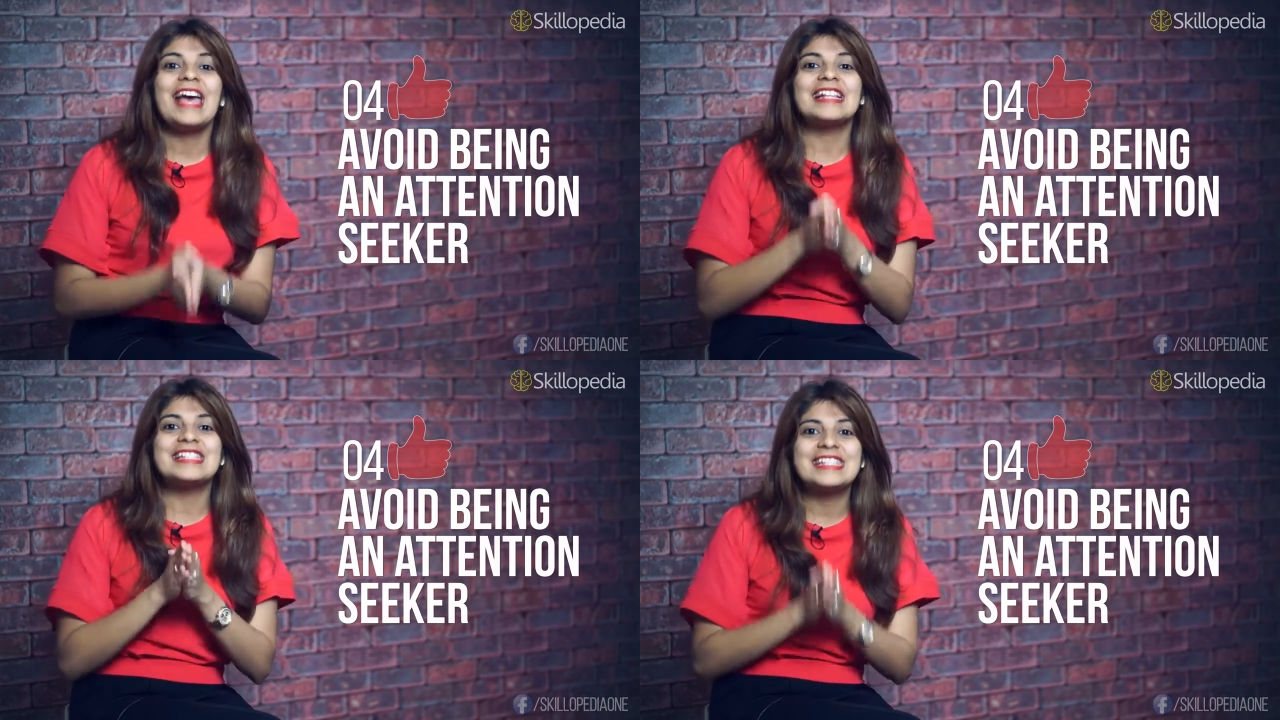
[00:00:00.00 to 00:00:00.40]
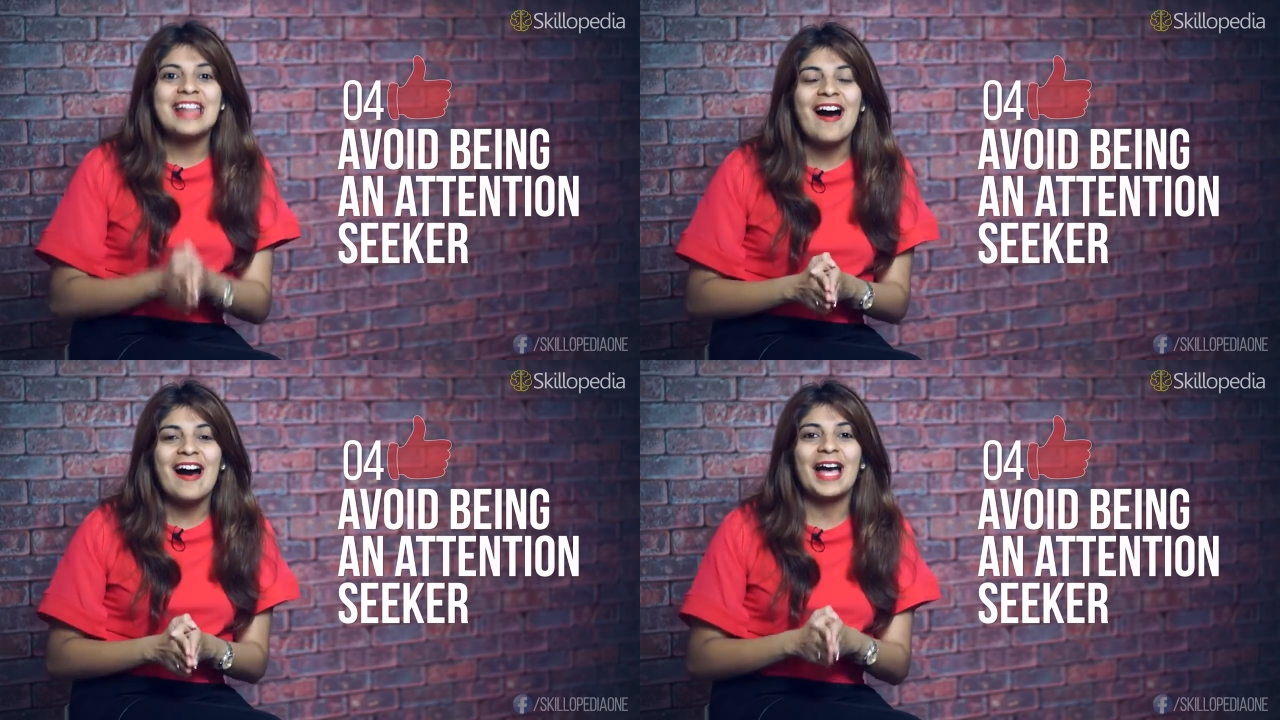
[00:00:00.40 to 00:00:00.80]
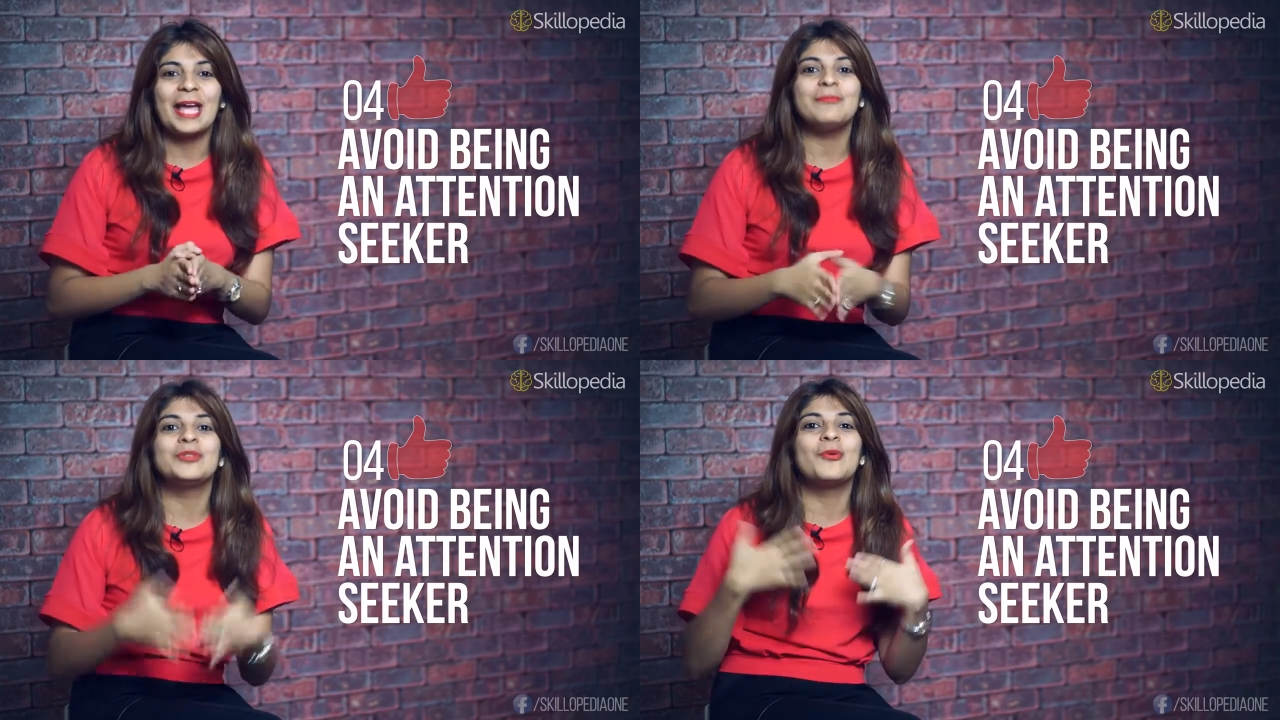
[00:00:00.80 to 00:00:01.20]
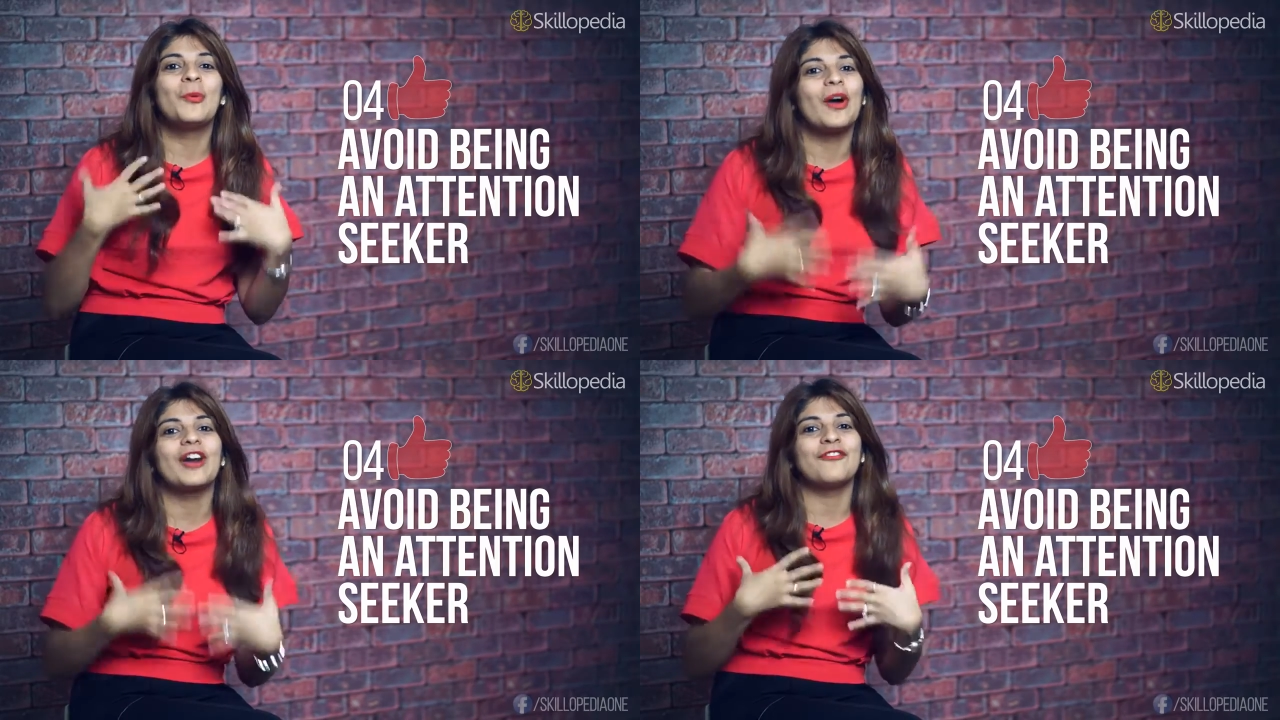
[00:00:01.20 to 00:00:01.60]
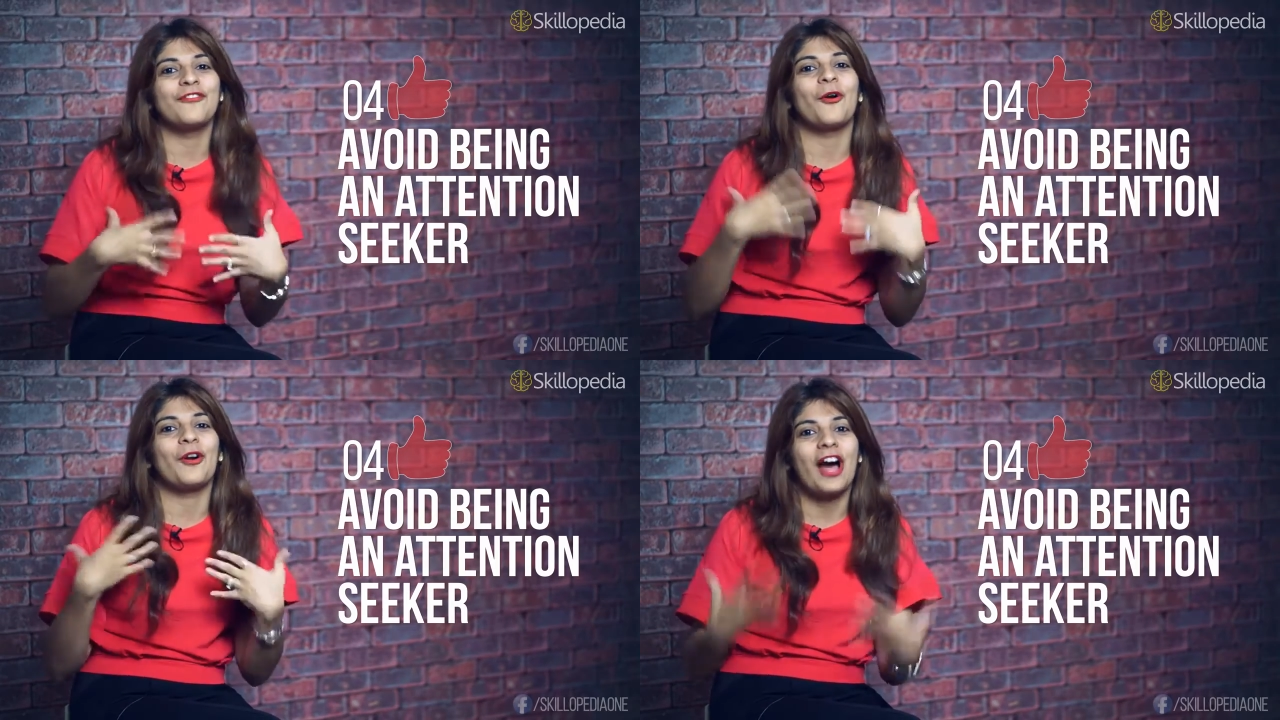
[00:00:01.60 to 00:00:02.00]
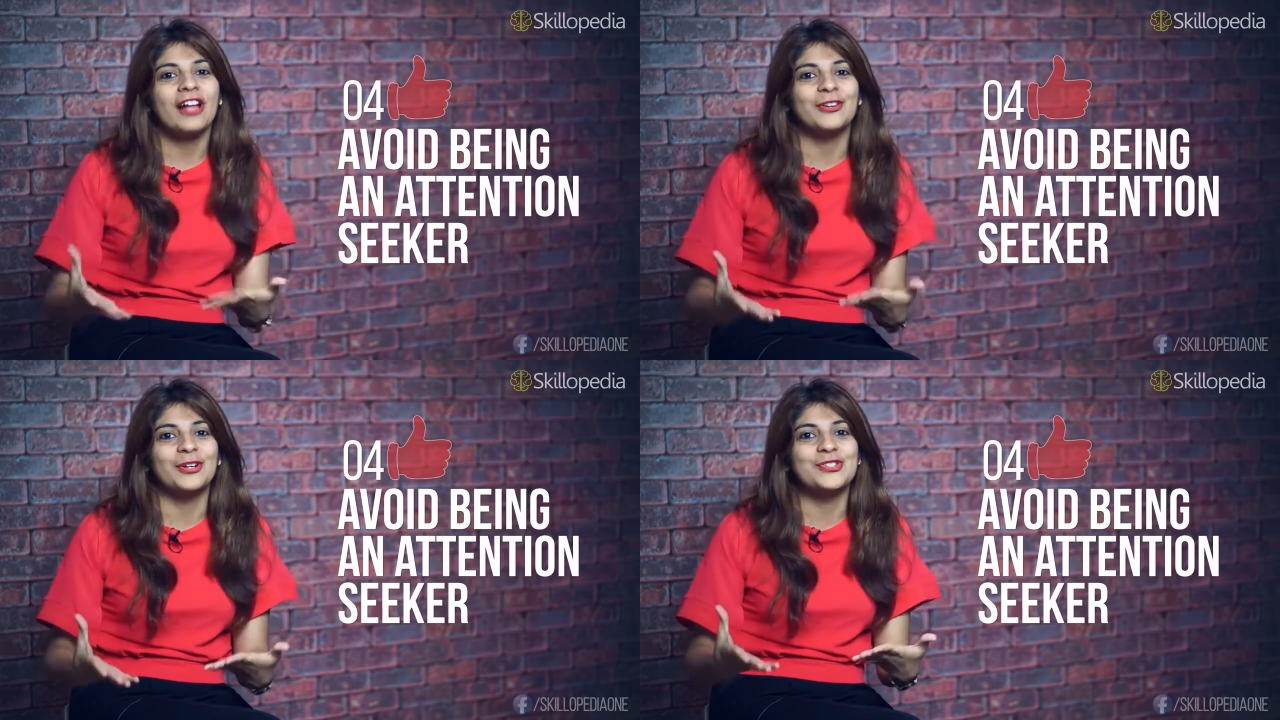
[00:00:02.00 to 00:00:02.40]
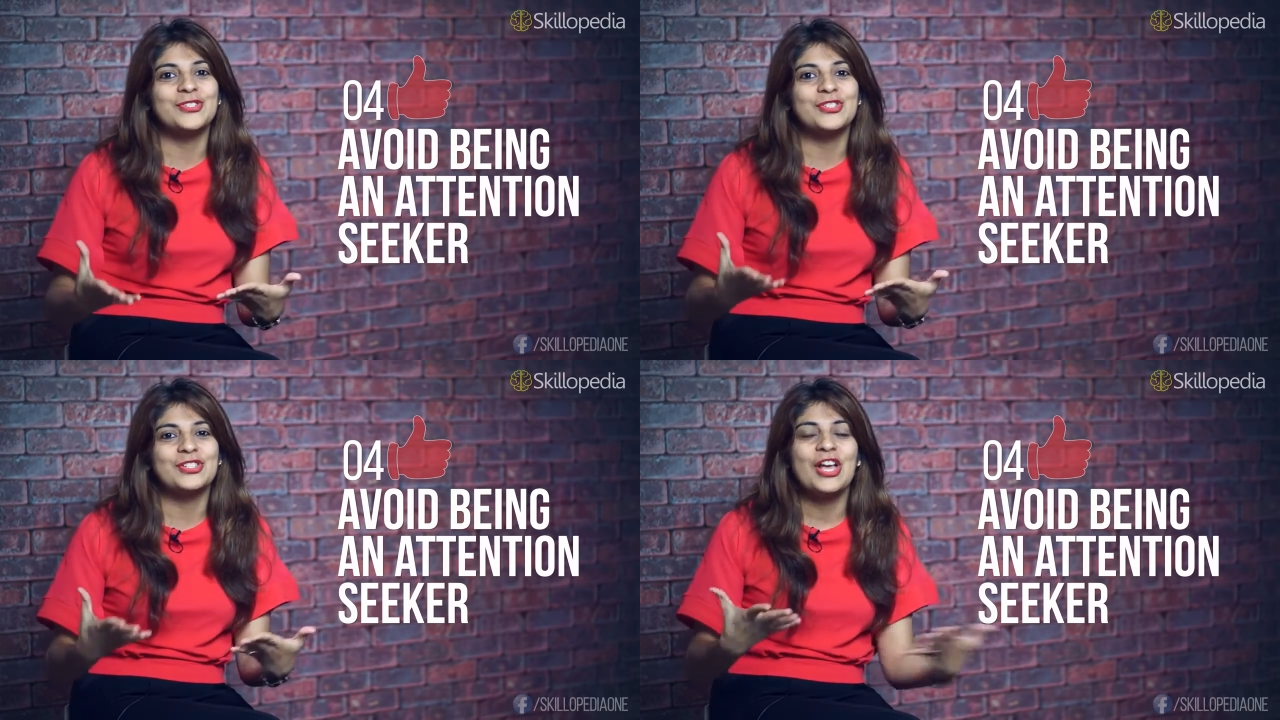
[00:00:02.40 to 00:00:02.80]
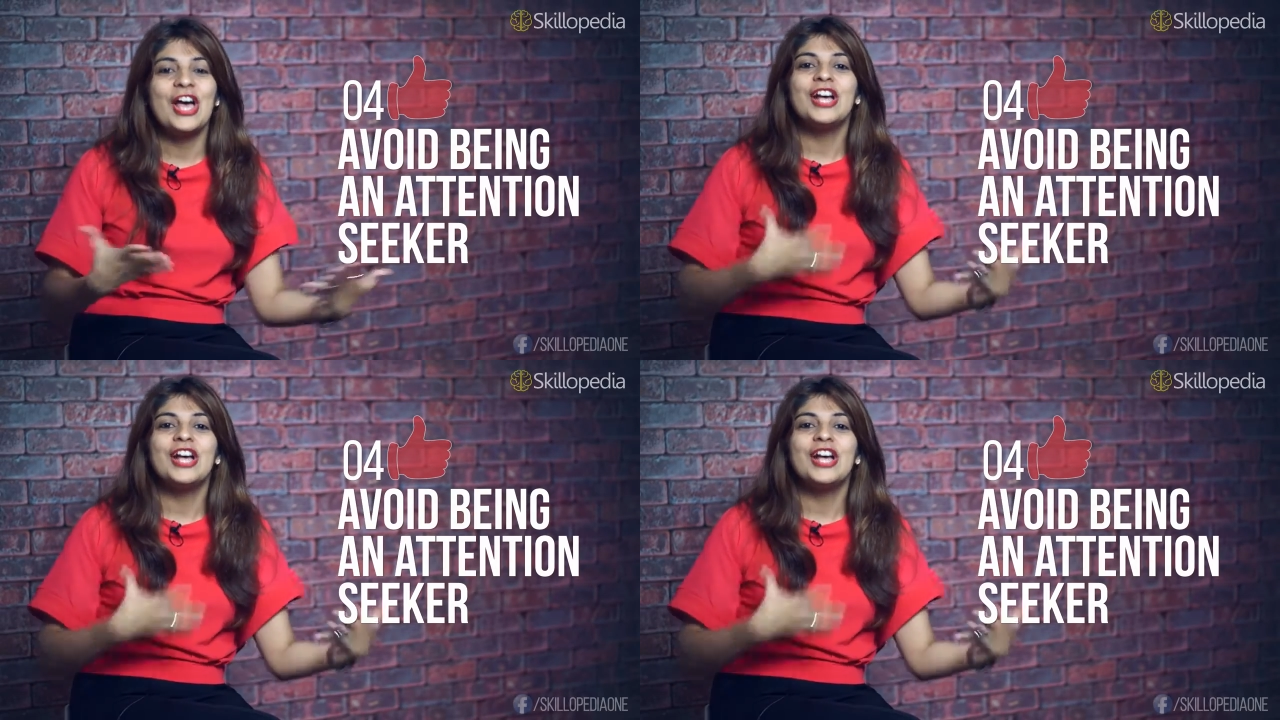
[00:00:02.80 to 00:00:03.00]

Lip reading: It's time to work for others.